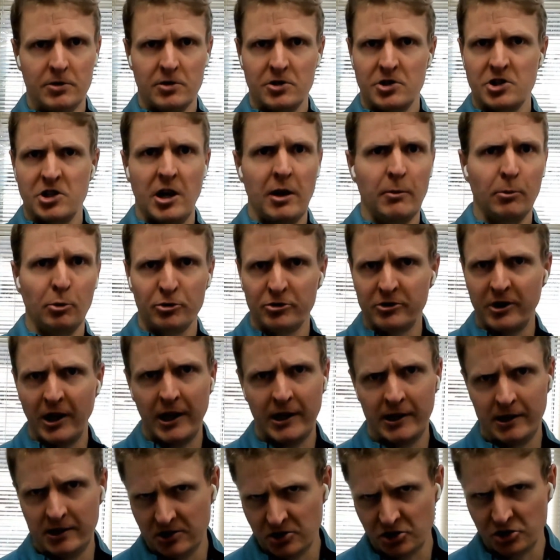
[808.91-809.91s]

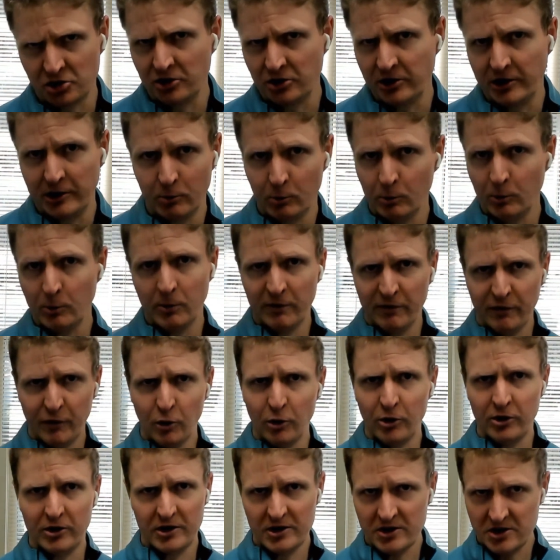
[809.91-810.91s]
simultaneously, and we're
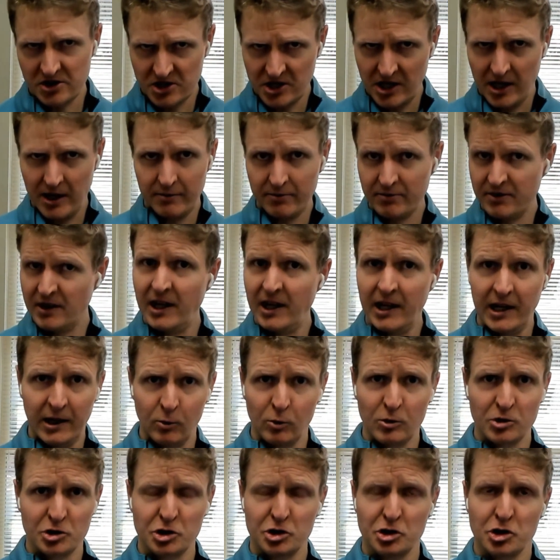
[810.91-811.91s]
referring to the same thing,
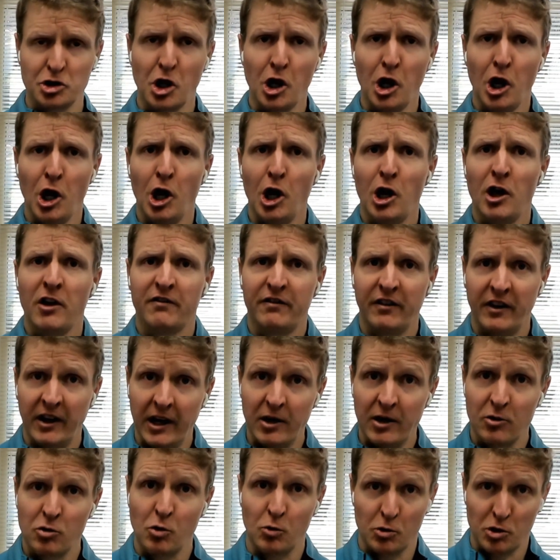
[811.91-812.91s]
which is
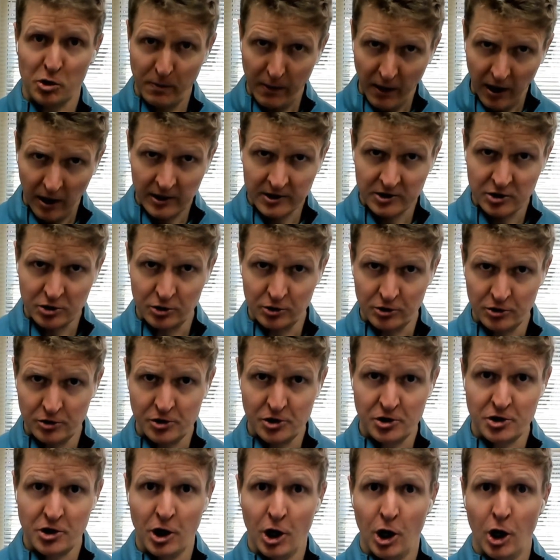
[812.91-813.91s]
financial
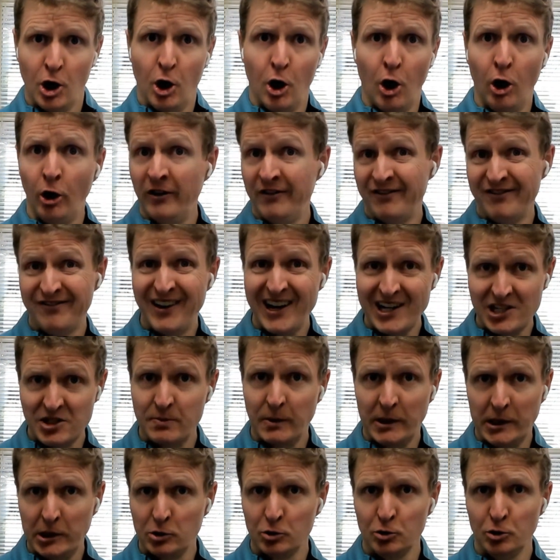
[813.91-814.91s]
sponsors are
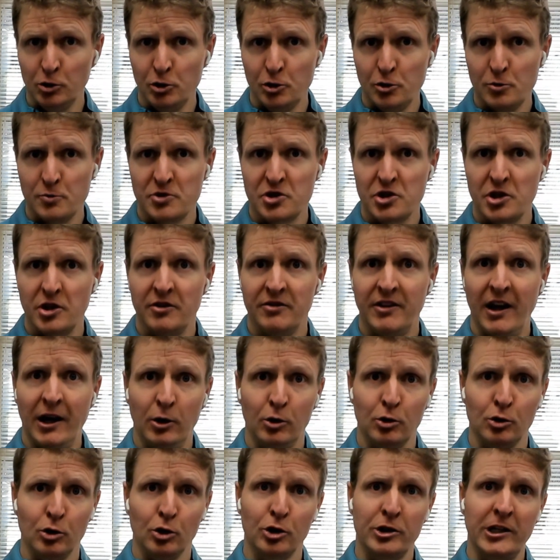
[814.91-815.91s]
investment groups that
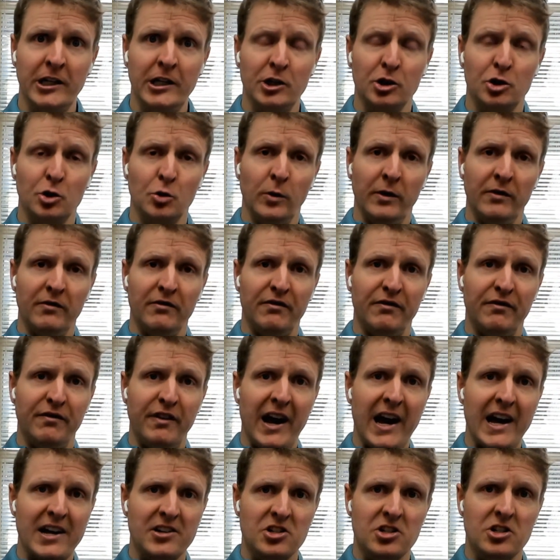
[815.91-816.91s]
are looking to
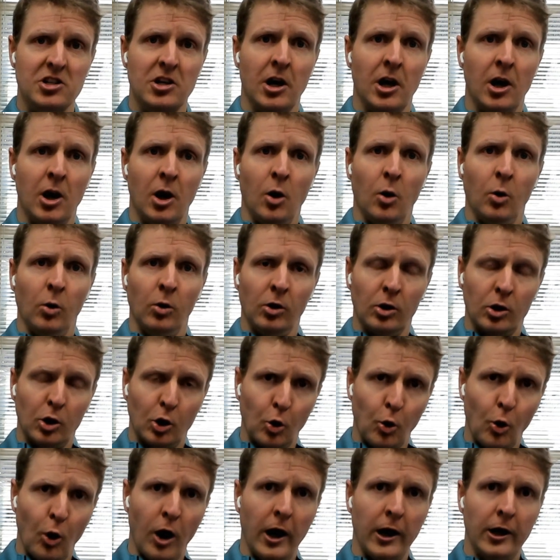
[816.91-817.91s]
invest or
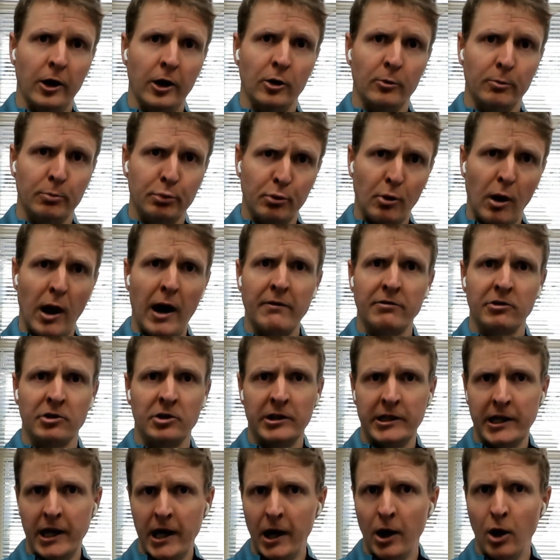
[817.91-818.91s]
acquire
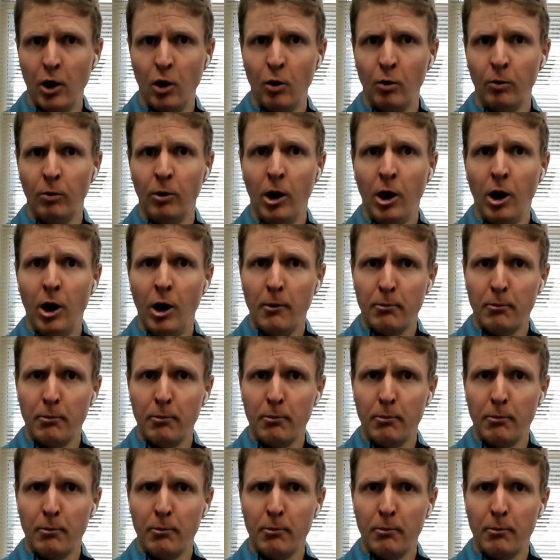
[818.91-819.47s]
privately held